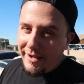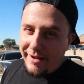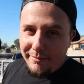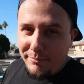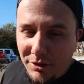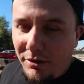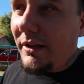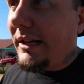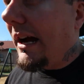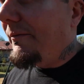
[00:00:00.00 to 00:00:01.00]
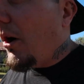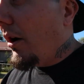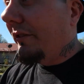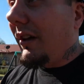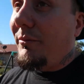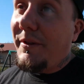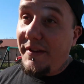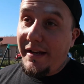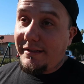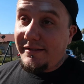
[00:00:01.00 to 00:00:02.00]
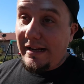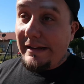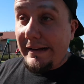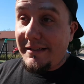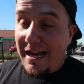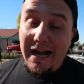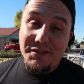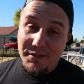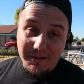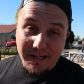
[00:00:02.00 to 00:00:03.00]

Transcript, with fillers: I am, bro. Like I fall in love with things and I get attached to